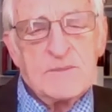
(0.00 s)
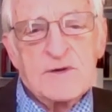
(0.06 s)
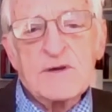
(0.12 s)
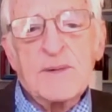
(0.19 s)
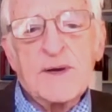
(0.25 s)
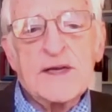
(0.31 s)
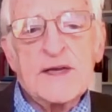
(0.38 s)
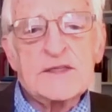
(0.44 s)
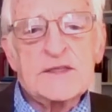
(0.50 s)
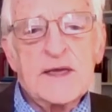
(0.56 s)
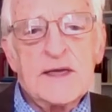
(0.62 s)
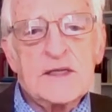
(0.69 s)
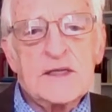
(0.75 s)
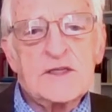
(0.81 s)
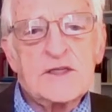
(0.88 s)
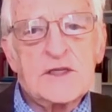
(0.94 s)
Mirabai
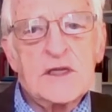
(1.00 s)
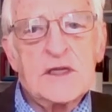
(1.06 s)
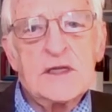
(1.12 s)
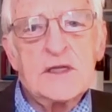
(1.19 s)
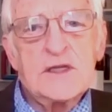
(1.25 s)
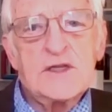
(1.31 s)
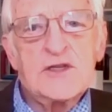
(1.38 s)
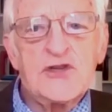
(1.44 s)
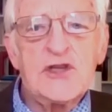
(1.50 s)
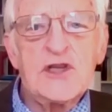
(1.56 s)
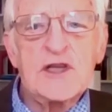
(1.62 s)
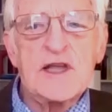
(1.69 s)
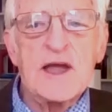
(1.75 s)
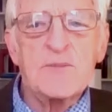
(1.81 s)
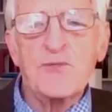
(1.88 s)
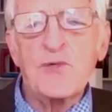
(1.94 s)
said,
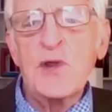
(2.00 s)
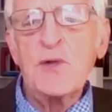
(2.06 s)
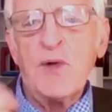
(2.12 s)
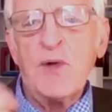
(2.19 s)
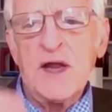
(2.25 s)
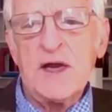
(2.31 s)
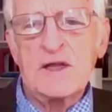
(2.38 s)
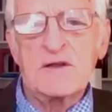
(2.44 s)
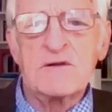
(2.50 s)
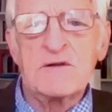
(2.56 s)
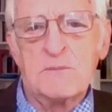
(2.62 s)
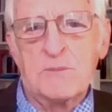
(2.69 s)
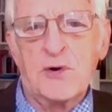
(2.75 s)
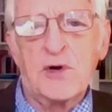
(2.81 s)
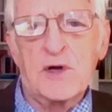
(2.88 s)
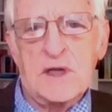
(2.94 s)
she kept rewriting
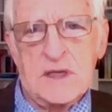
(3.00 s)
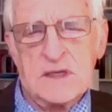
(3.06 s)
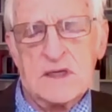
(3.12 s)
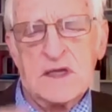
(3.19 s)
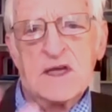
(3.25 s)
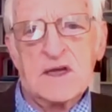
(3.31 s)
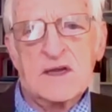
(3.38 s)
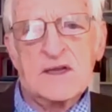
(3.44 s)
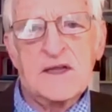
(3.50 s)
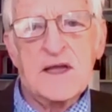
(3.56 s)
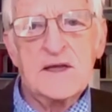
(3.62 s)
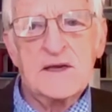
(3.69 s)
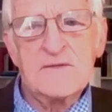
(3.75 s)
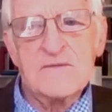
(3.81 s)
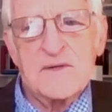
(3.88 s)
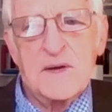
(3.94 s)
her book,
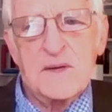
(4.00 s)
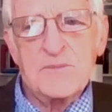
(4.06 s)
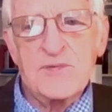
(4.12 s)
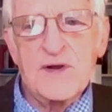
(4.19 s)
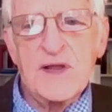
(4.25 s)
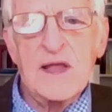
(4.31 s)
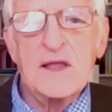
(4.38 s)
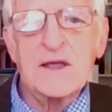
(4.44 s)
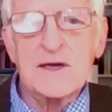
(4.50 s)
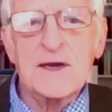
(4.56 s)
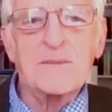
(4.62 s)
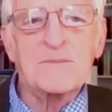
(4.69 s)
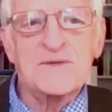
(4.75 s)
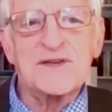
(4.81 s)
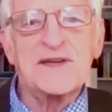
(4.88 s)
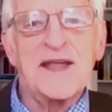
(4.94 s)
kind of bringing it
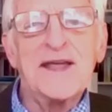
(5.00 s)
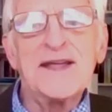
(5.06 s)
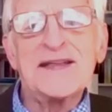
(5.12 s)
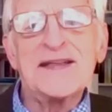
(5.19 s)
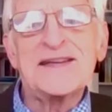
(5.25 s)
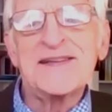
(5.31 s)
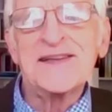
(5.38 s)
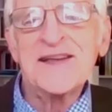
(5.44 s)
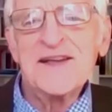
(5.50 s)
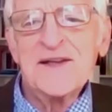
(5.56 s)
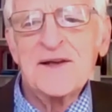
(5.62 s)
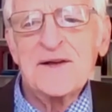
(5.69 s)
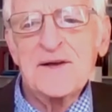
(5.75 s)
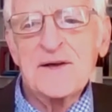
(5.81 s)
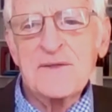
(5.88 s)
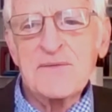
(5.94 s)
up to date
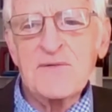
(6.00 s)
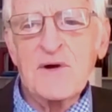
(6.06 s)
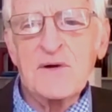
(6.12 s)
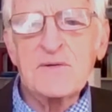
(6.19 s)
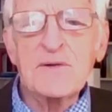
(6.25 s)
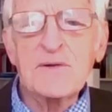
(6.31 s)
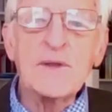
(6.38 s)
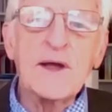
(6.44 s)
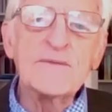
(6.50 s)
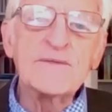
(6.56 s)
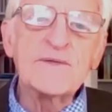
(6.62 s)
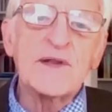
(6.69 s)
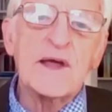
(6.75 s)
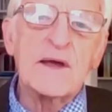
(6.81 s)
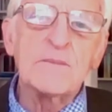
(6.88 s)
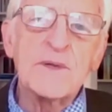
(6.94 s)
throughout her
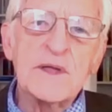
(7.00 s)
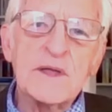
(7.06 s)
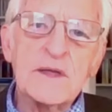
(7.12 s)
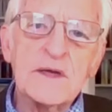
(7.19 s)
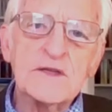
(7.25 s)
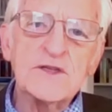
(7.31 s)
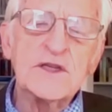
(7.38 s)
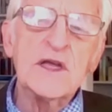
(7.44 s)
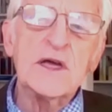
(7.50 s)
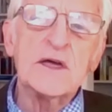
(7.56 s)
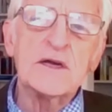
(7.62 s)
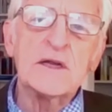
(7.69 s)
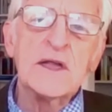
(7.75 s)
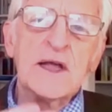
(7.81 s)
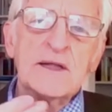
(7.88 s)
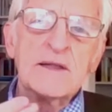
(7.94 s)
lifetime, because she
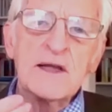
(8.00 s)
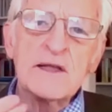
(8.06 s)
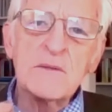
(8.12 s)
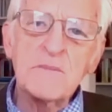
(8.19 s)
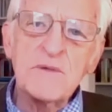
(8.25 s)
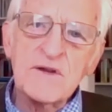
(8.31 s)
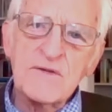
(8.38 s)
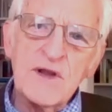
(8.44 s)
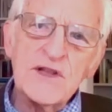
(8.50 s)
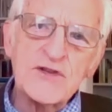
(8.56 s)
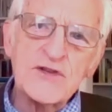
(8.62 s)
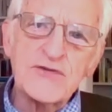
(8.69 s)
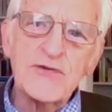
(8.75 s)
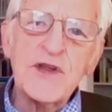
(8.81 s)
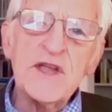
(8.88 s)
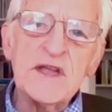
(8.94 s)
had a
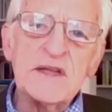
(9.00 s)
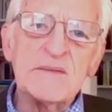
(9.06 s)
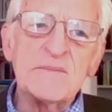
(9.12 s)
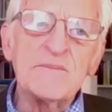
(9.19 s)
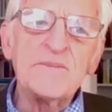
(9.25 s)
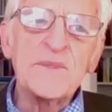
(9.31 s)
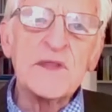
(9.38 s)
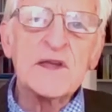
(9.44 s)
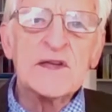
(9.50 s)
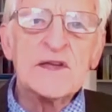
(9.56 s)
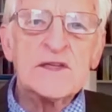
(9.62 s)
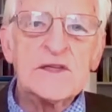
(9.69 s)
great dream.